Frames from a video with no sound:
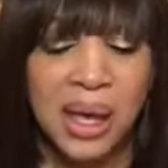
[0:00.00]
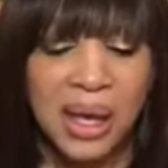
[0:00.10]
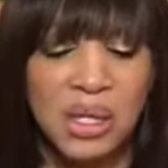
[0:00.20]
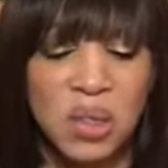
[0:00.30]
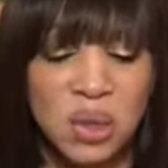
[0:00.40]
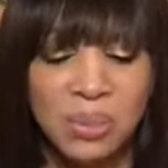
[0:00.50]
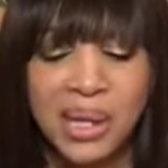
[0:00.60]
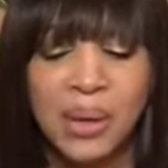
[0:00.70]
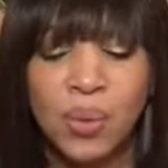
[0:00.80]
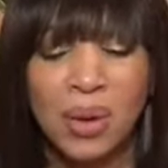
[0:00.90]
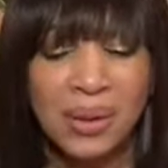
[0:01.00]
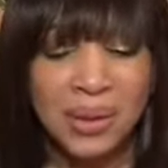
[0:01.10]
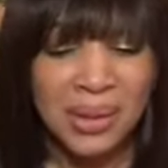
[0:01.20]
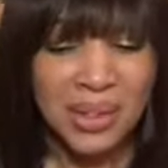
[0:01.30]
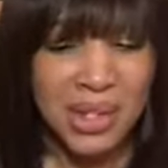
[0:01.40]
And so I'm like, well,
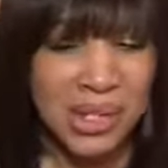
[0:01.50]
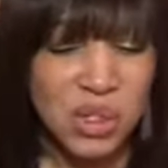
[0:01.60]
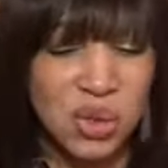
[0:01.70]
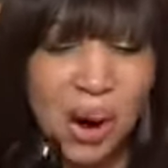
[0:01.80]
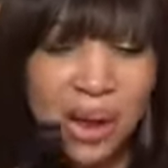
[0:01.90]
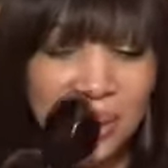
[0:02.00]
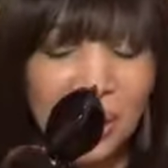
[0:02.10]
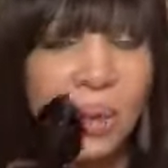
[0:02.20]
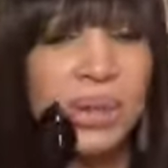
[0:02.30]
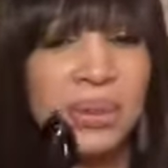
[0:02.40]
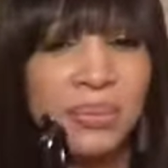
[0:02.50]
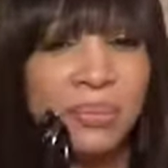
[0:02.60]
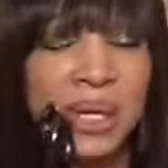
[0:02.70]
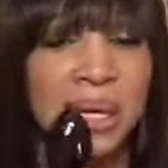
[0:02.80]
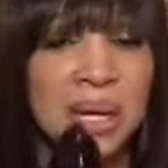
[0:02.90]
just try Lancome,
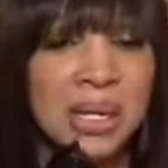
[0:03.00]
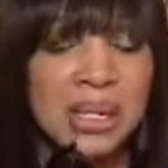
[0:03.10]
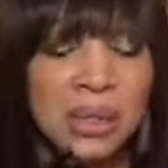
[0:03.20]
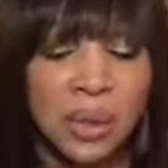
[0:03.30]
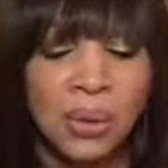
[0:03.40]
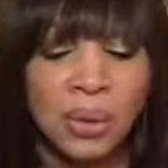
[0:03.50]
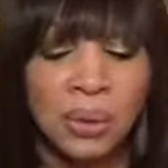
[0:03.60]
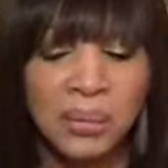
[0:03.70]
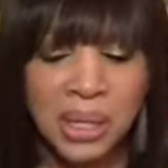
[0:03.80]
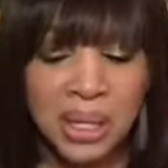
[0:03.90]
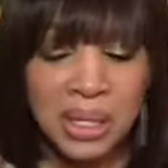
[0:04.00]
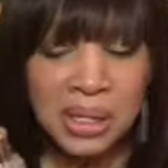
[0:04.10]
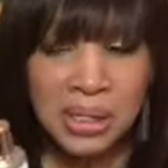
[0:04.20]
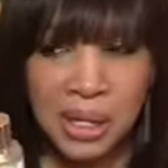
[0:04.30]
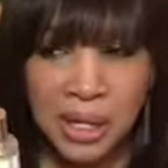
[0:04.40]
because Lancome
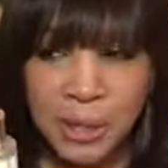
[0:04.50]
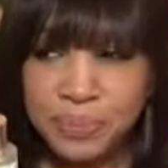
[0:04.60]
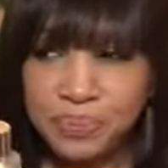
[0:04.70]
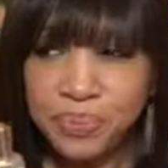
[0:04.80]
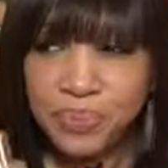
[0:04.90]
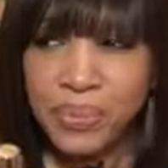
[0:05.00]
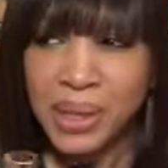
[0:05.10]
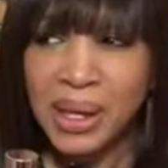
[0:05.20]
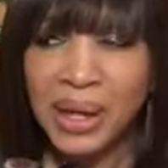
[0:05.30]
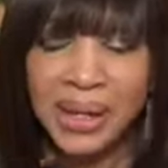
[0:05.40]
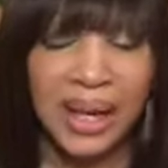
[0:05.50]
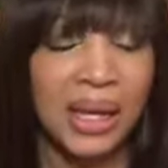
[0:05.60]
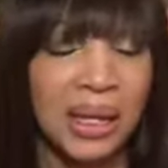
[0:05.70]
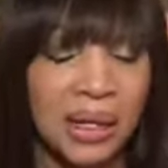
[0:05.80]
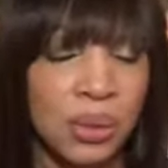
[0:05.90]
is like a
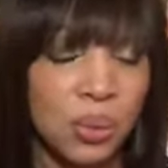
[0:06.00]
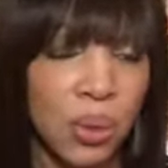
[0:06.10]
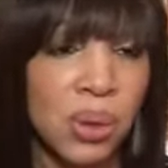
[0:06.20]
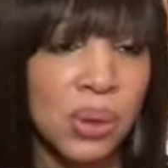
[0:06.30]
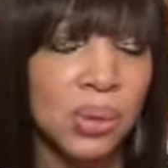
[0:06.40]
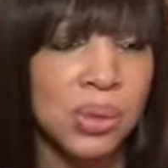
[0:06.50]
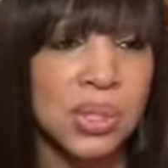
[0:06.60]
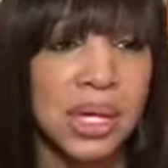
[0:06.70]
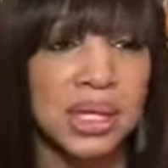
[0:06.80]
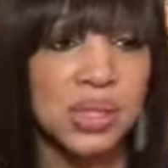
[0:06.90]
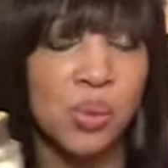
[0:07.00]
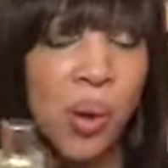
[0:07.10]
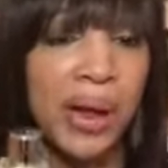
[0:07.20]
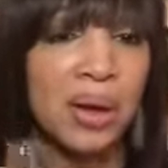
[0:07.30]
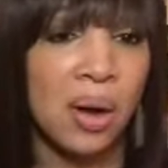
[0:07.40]
candied rose. It's
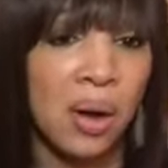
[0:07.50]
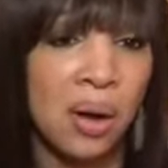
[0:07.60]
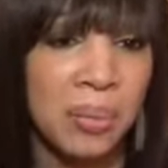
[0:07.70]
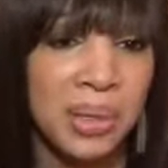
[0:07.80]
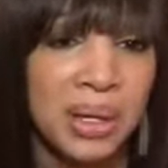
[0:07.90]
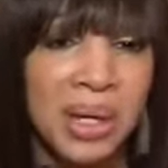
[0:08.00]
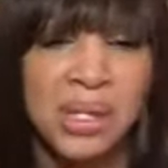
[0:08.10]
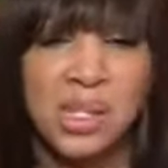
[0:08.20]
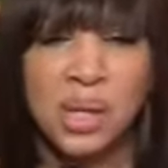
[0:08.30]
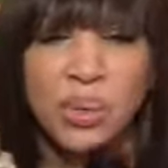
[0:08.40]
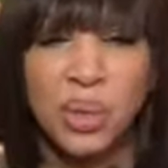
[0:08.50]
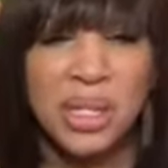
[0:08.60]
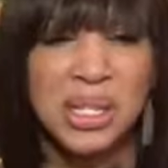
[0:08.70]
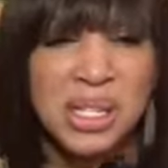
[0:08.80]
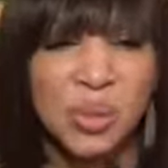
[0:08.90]
white almond. It's like really
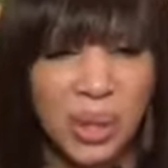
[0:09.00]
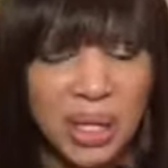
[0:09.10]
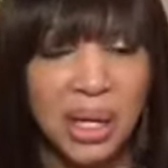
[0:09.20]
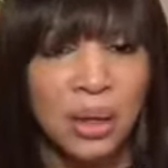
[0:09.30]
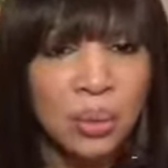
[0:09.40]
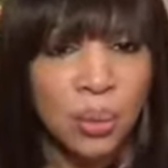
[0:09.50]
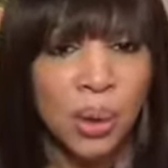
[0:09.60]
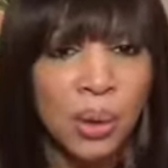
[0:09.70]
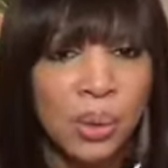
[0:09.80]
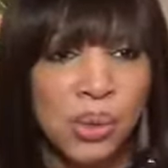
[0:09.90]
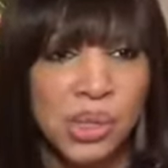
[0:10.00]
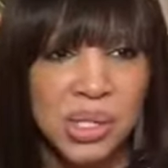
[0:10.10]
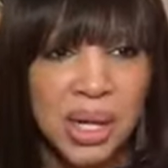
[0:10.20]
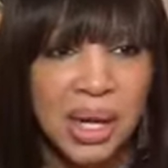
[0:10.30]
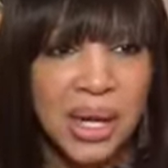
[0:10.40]
sweet, like a rose
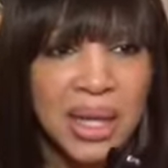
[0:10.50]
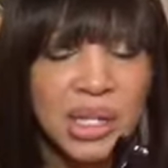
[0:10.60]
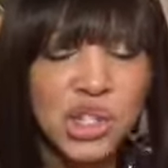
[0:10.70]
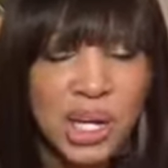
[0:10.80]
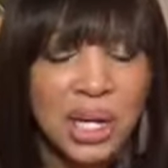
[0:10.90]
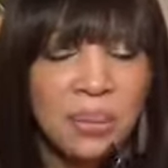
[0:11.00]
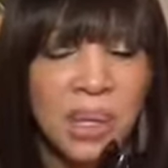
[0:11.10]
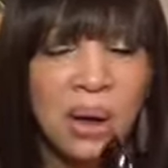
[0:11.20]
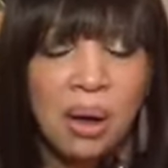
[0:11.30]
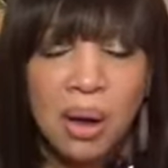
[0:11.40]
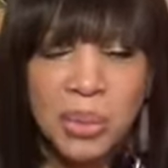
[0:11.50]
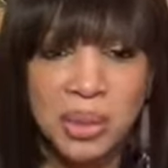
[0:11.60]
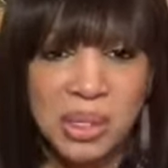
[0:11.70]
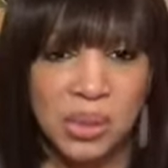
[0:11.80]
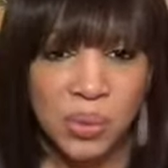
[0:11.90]
jammy almond
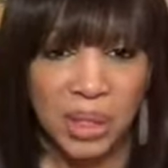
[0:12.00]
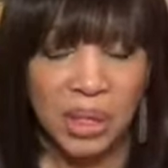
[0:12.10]
sweet.